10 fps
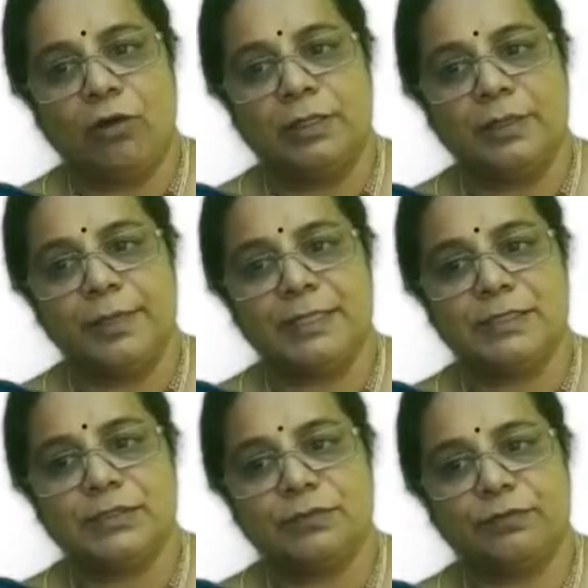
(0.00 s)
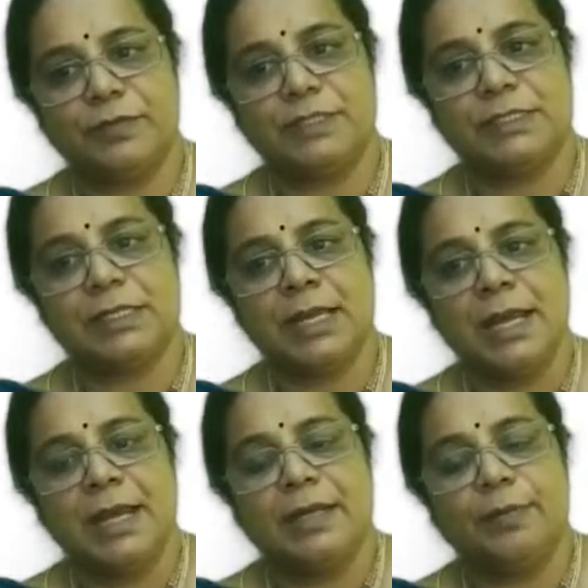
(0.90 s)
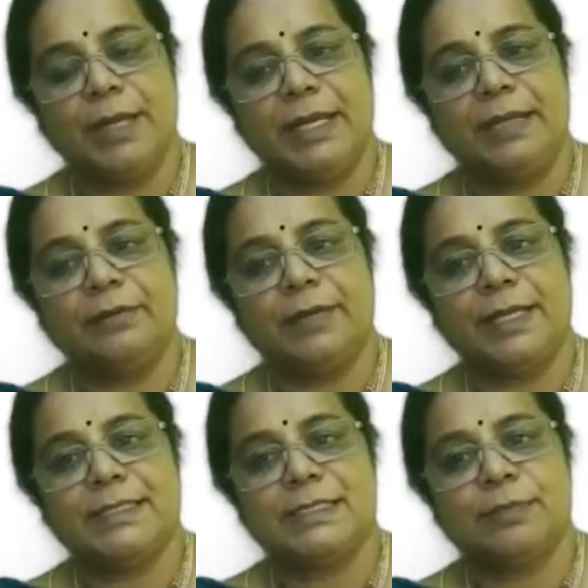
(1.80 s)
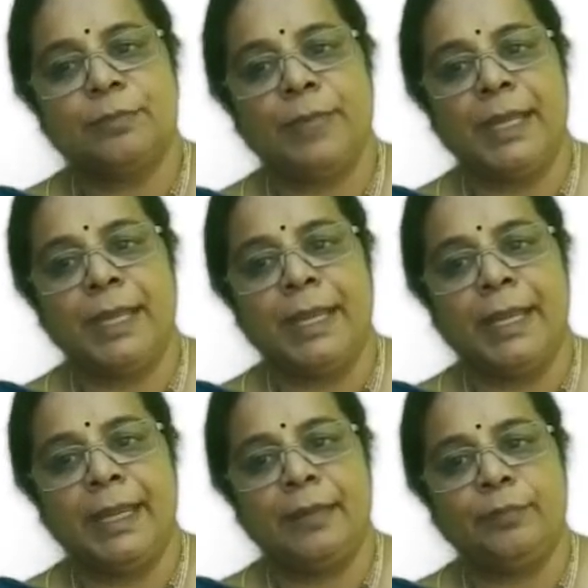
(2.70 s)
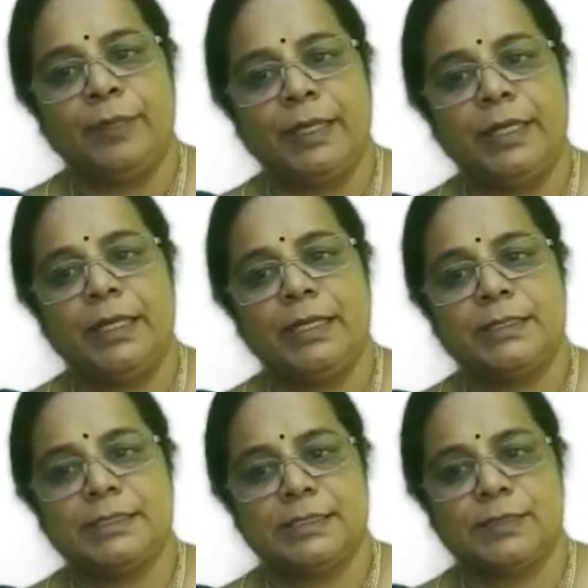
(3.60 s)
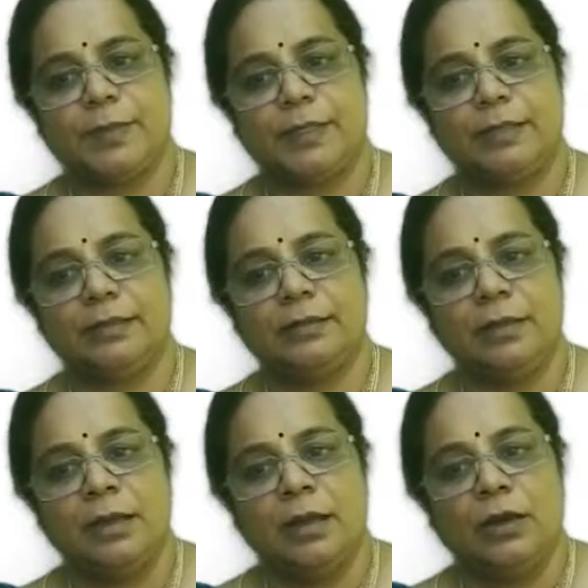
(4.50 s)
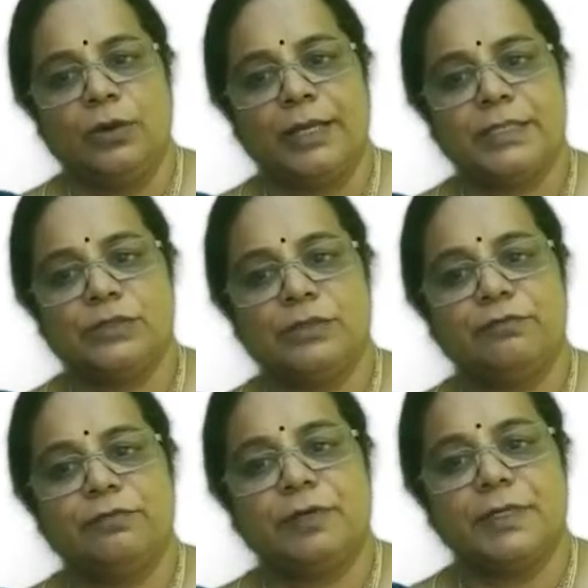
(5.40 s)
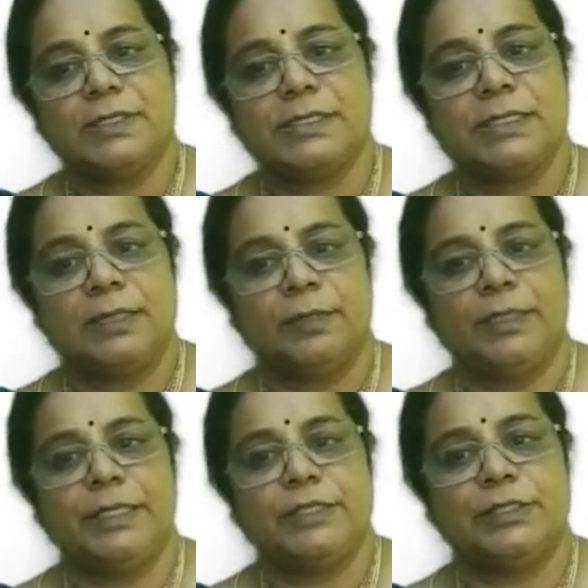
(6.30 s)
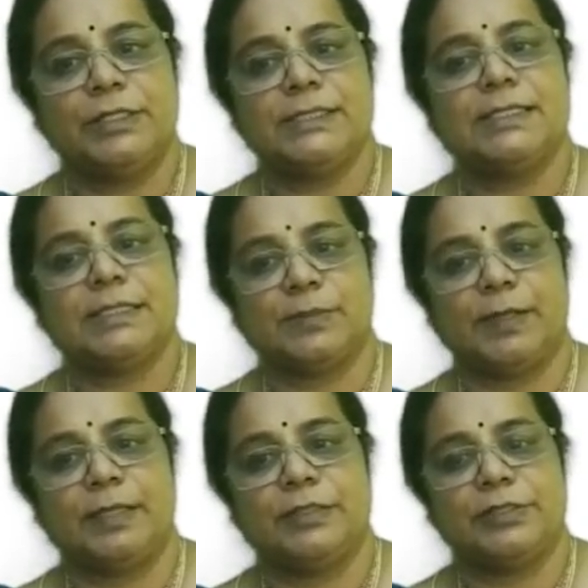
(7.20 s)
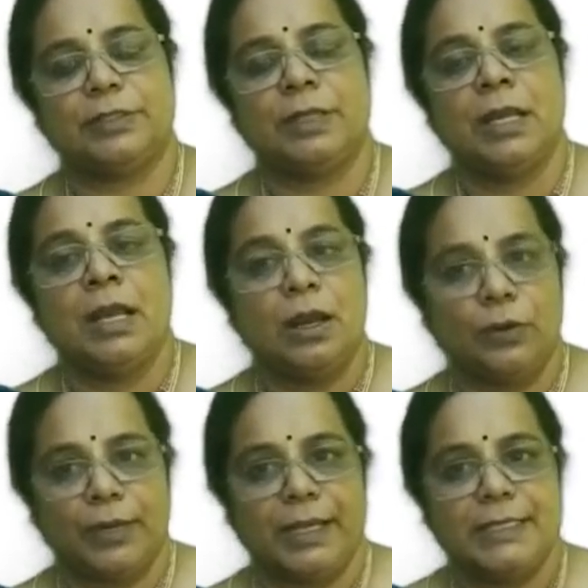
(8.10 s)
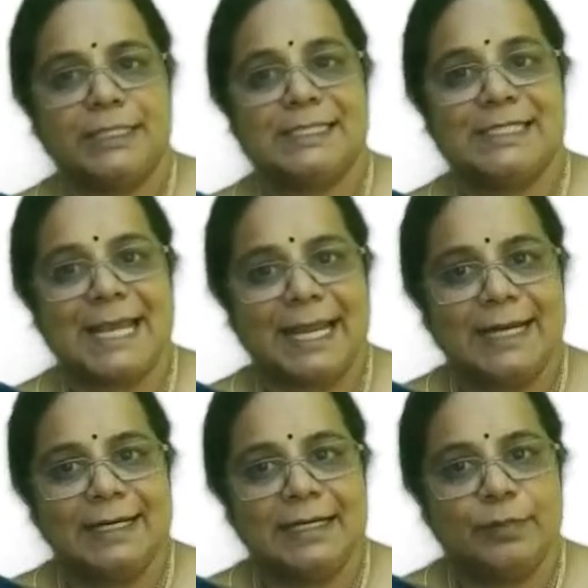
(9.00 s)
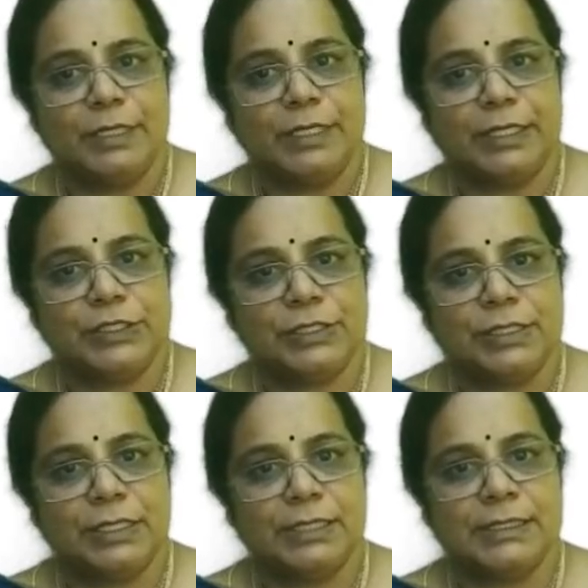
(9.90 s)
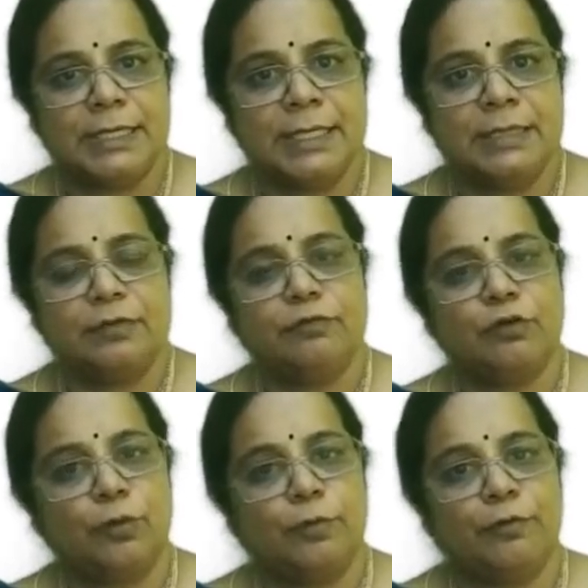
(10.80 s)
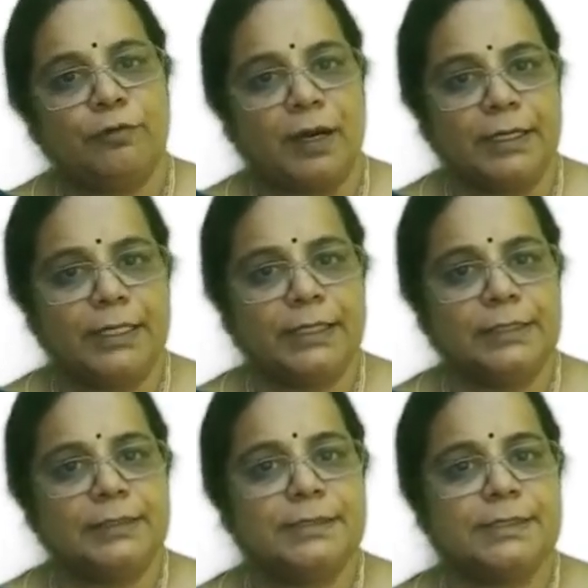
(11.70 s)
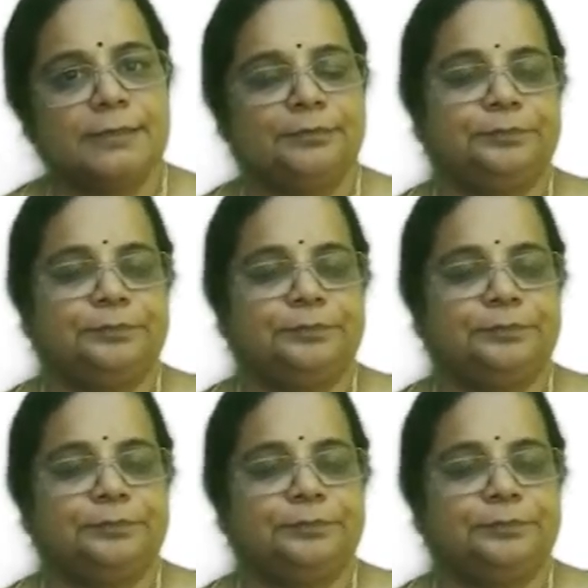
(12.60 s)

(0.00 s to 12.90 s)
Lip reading: on the basis of which remaining rights may be suspended. Okay, so the first limitation is suspension. Okay, the second limitation is in the form of Articles